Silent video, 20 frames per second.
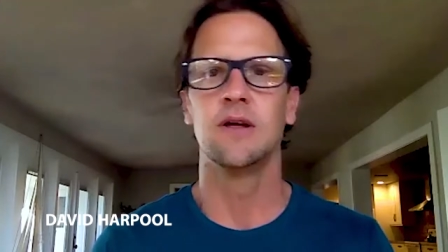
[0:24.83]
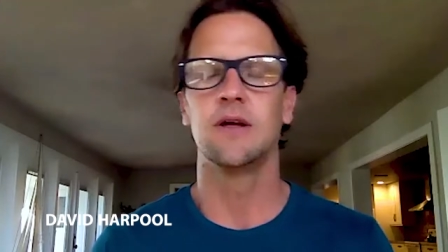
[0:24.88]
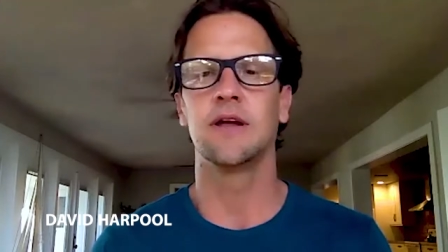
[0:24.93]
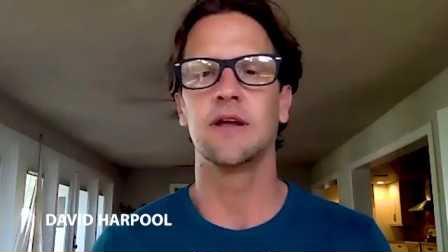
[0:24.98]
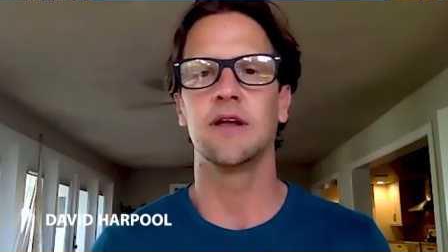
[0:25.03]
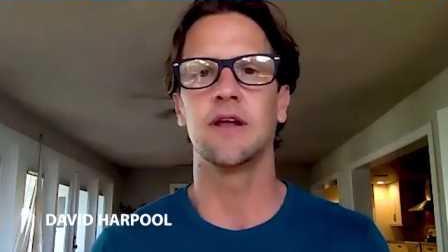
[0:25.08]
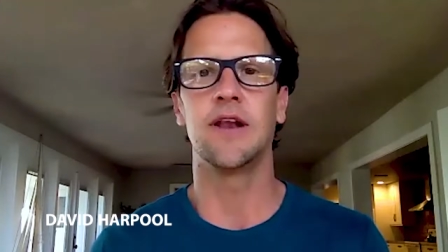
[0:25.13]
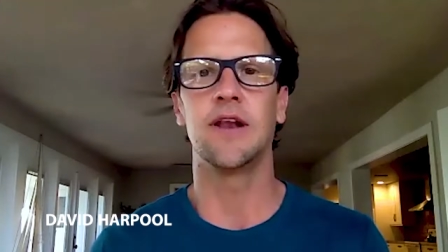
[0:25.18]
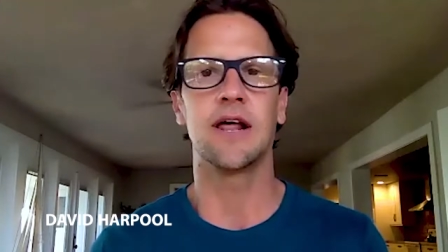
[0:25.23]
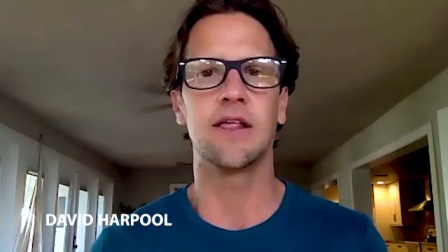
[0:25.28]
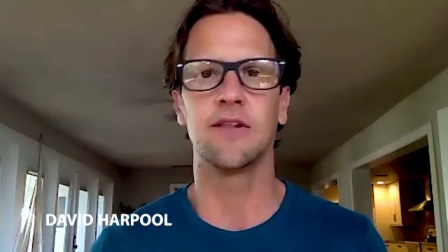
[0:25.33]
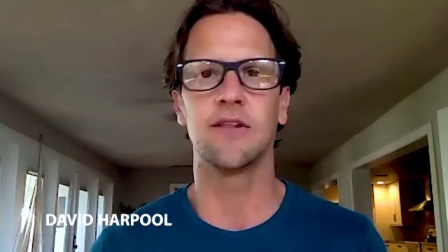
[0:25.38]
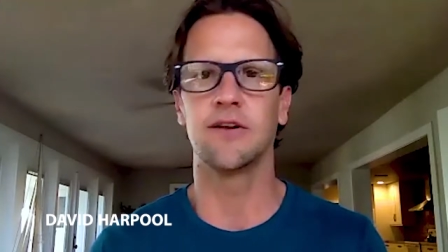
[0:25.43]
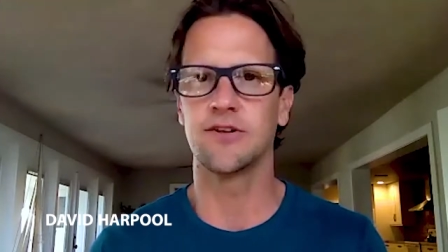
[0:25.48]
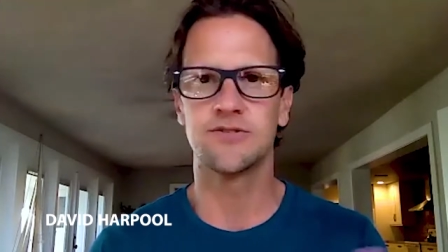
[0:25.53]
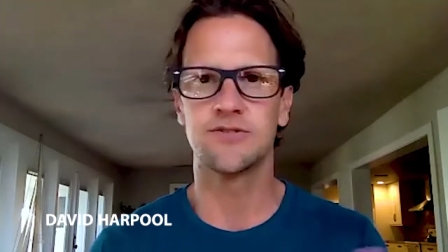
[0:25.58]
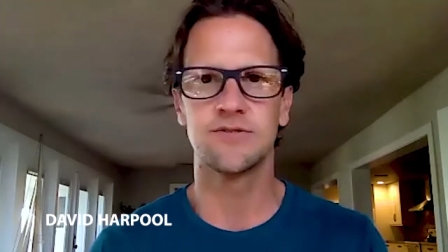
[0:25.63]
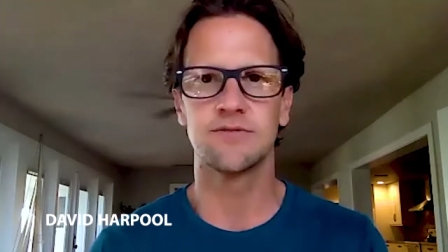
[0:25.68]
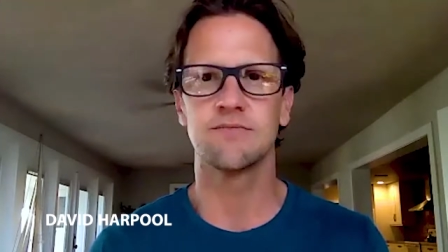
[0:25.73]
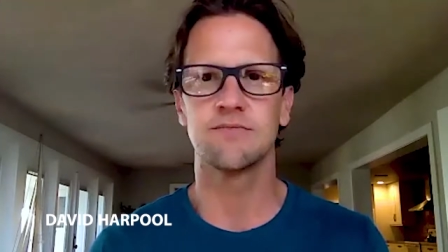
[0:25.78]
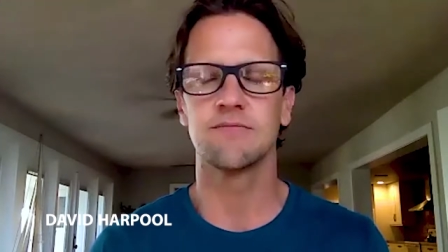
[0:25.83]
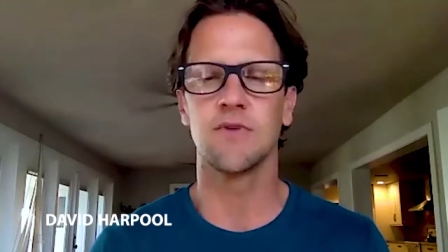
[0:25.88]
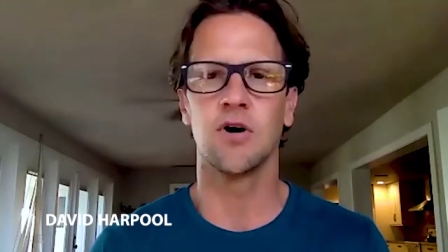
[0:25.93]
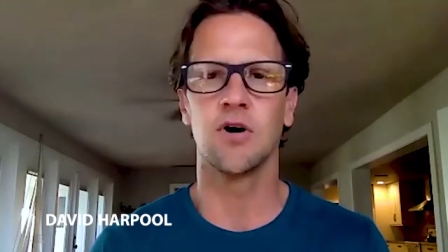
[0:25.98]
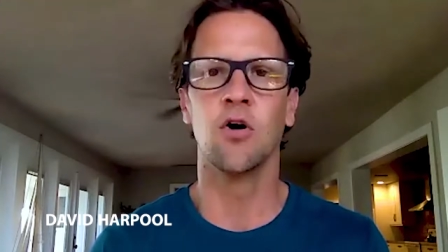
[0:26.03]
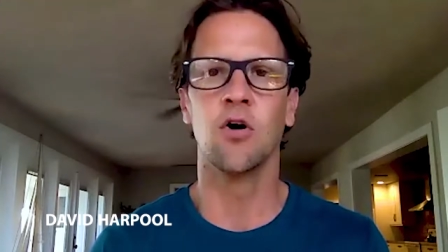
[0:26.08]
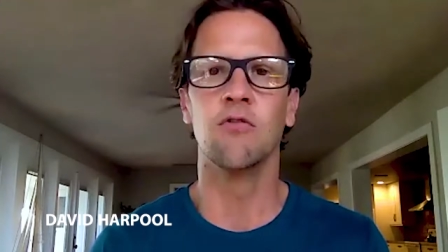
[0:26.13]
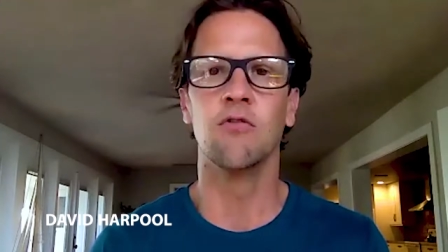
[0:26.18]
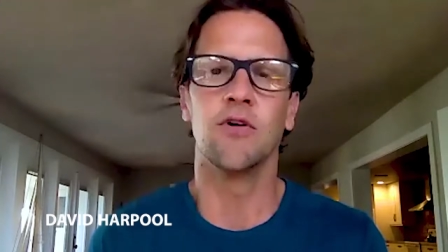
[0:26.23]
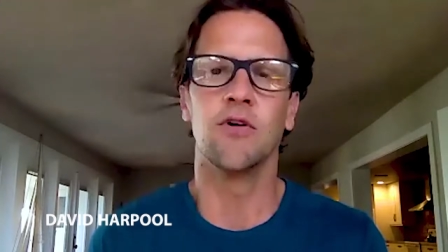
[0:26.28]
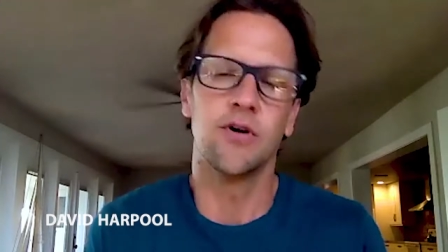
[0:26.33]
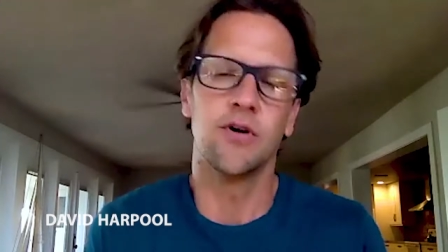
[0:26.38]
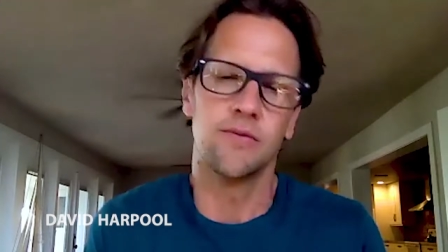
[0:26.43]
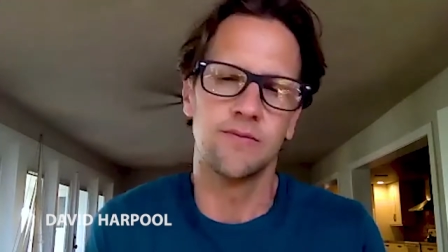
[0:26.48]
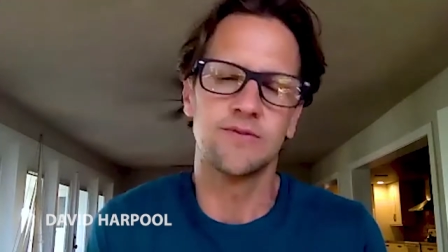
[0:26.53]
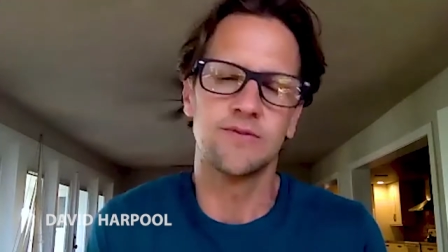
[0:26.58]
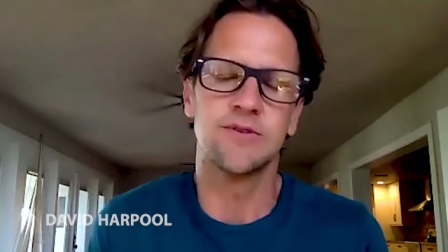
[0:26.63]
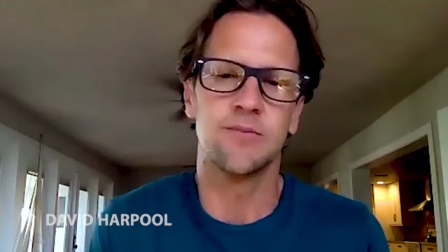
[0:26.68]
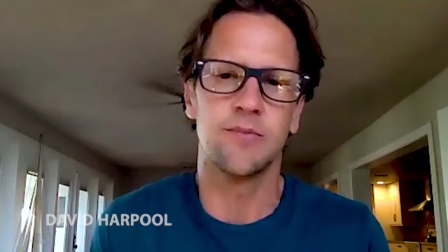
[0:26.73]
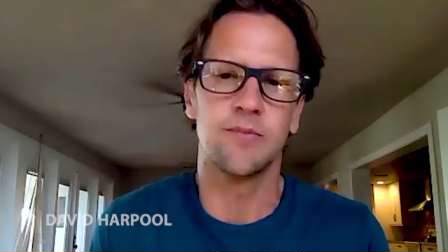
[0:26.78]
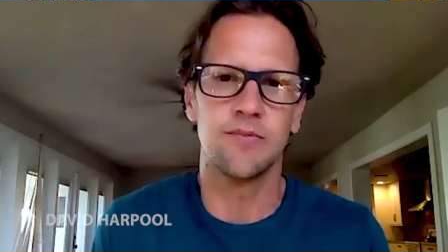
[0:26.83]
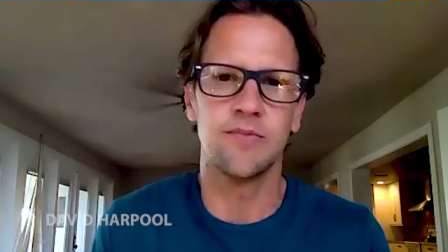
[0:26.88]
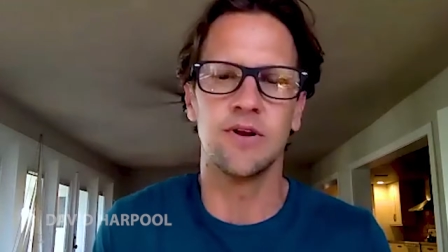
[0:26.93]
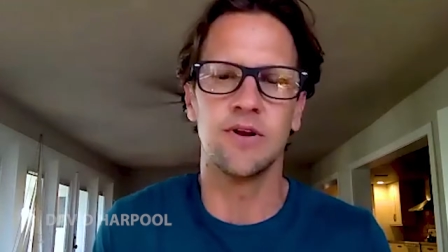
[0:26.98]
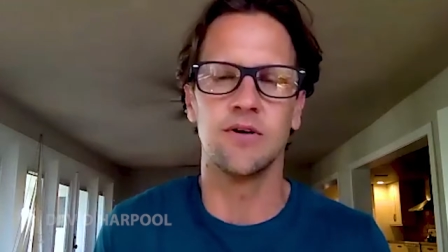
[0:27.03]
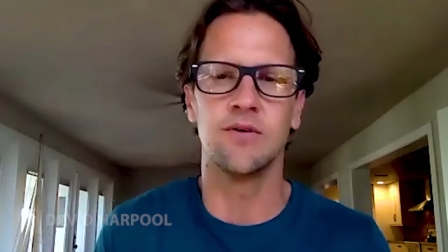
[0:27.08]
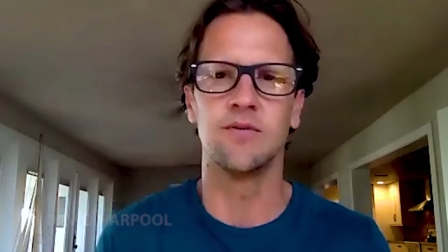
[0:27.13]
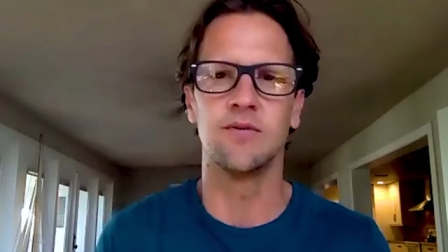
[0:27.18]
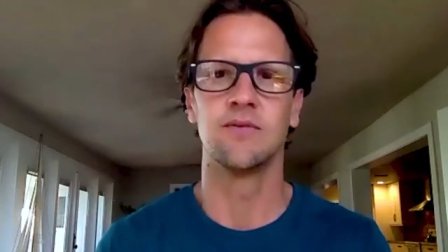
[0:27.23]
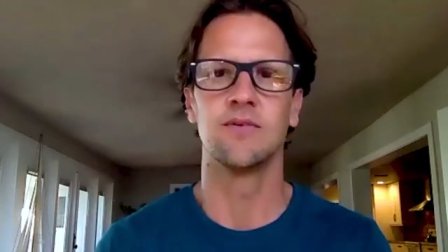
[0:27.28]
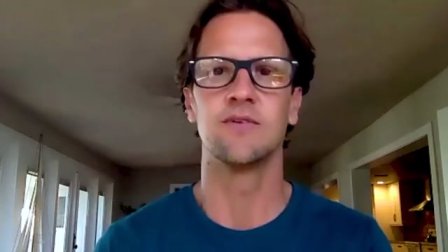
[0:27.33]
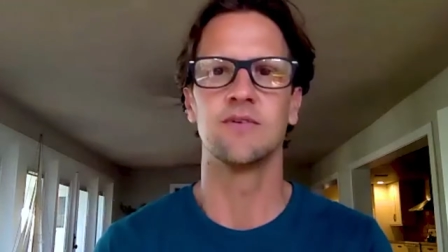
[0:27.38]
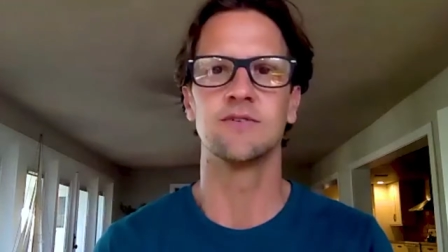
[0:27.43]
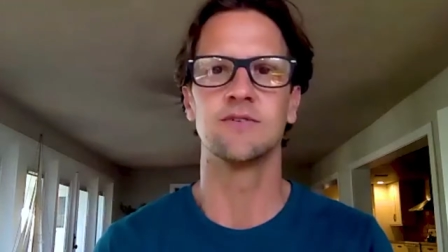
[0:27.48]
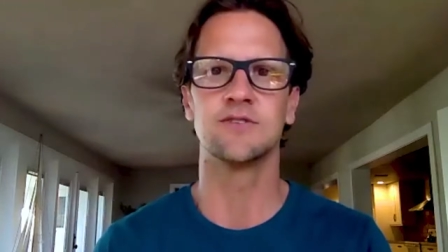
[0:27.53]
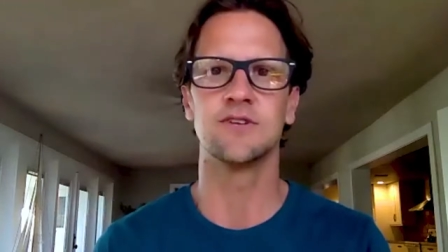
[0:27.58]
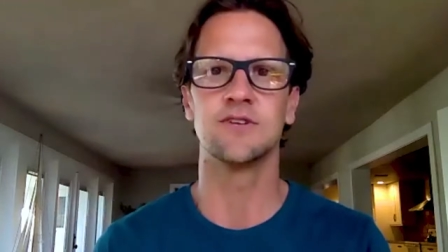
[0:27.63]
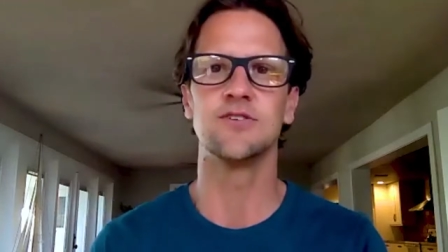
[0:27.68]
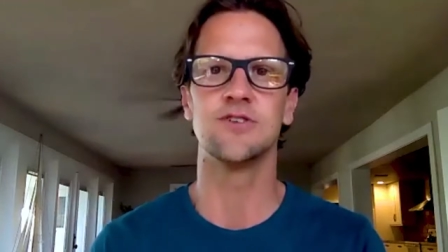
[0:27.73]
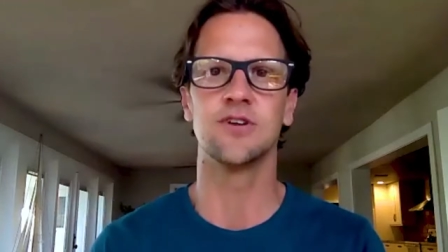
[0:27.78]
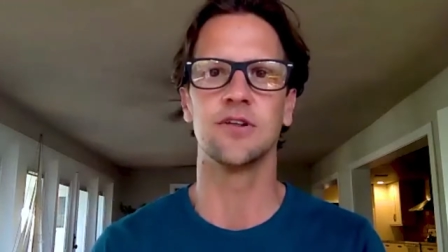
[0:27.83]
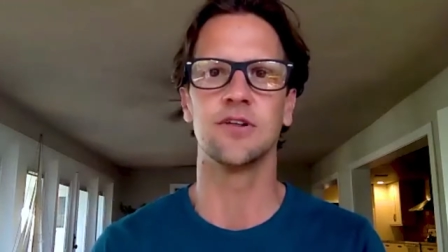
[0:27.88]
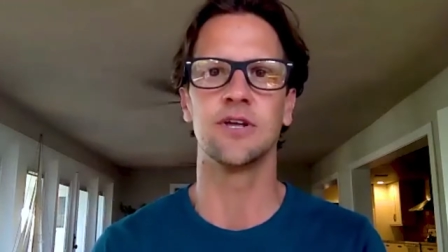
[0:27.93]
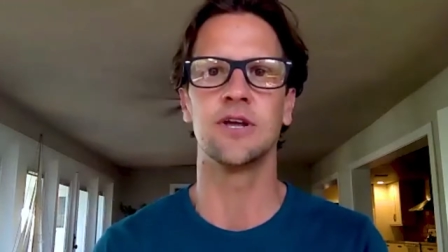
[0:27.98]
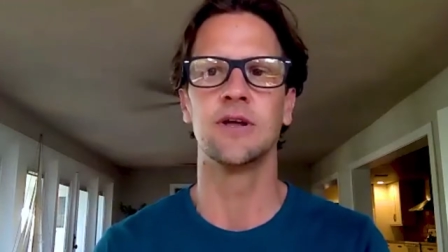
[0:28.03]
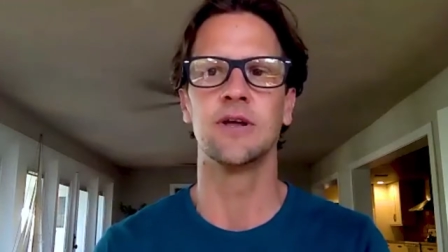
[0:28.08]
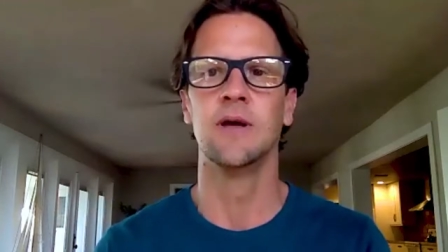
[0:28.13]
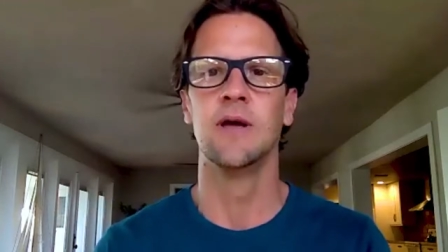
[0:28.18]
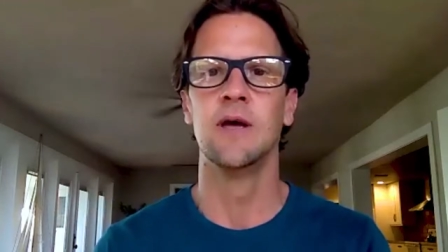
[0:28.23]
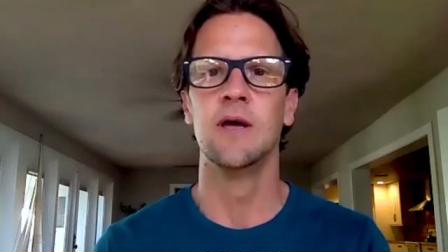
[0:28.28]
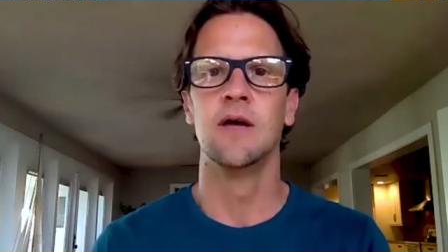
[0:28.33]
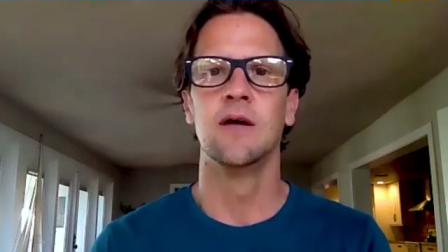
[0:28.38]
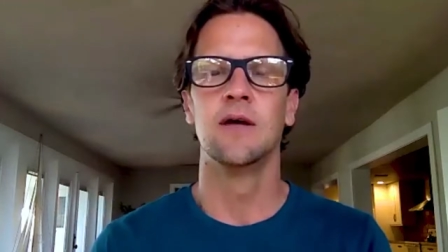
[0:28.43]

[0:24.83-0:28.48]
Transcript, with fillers: And now that it's over, you know, essentially,